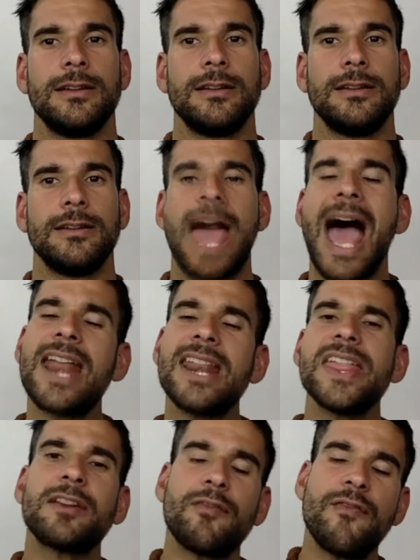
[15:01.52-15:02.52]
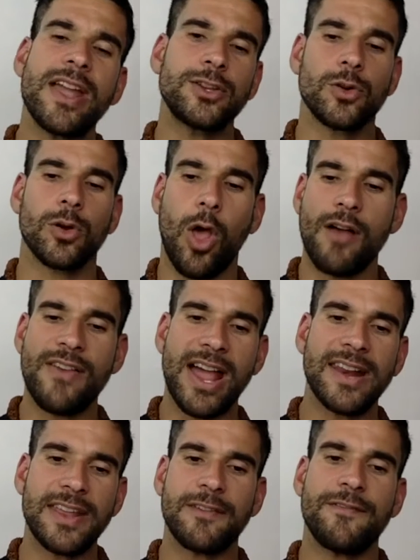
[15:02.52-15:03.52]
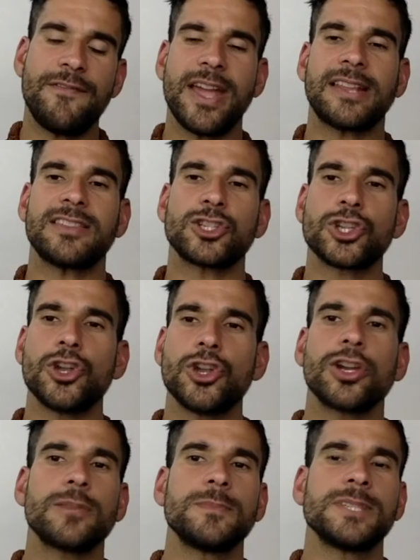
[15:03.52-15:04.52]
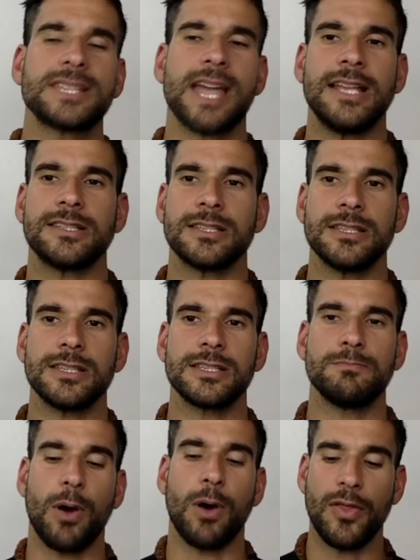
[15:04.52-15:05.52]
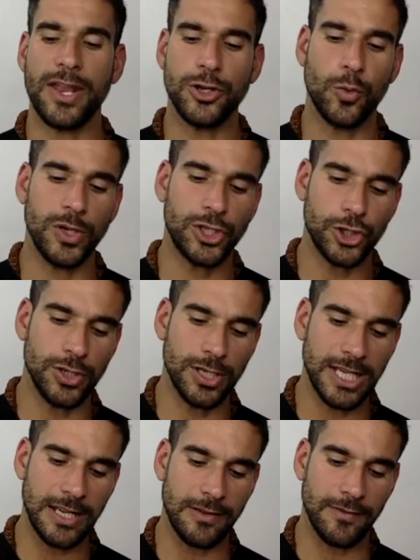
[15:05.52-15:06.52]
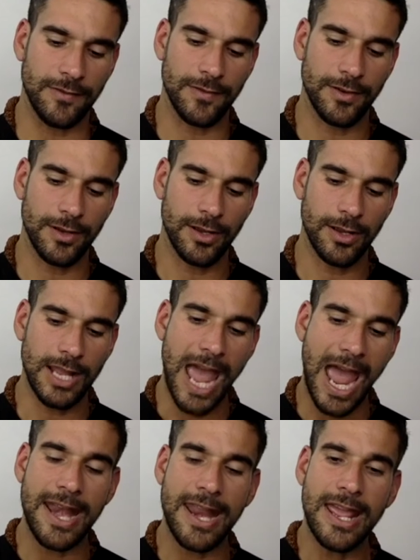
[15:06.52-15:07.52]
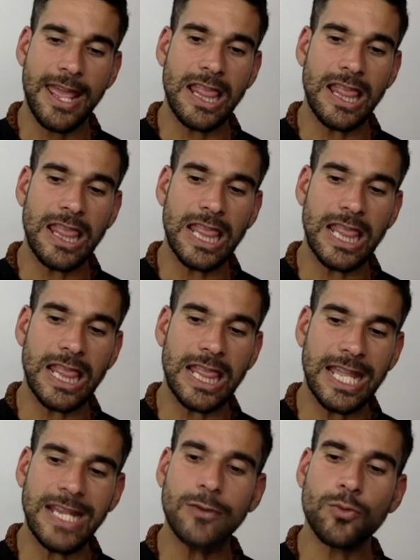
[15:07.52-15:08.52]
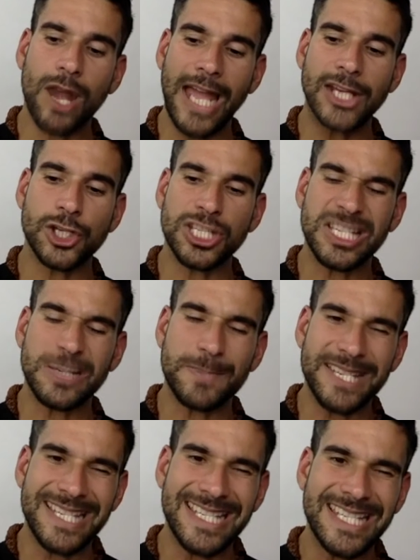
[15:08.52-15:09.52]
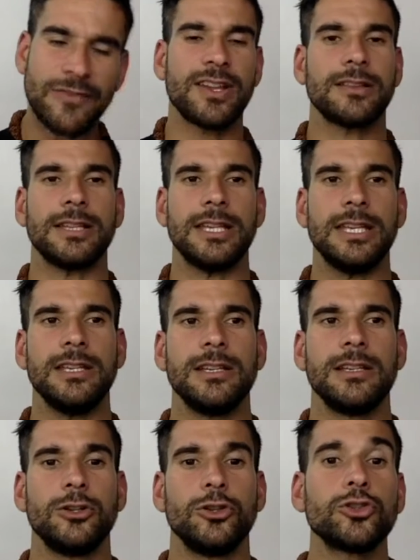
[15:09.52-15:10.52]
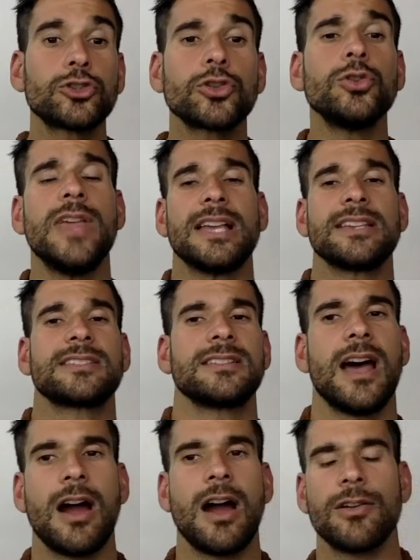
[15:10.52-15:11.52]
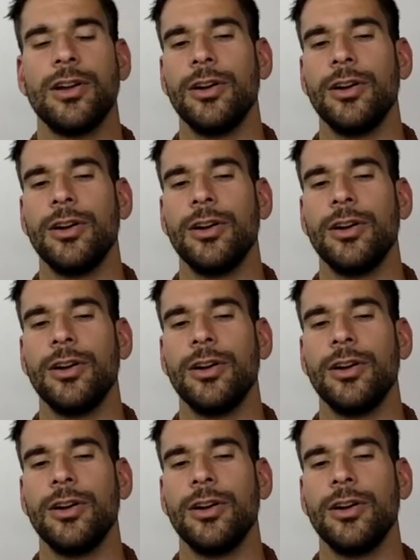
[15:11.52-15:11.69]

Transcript: how did that affect your life? How did that affect the circumstances by then which you live? And in relation specifically to that scenario.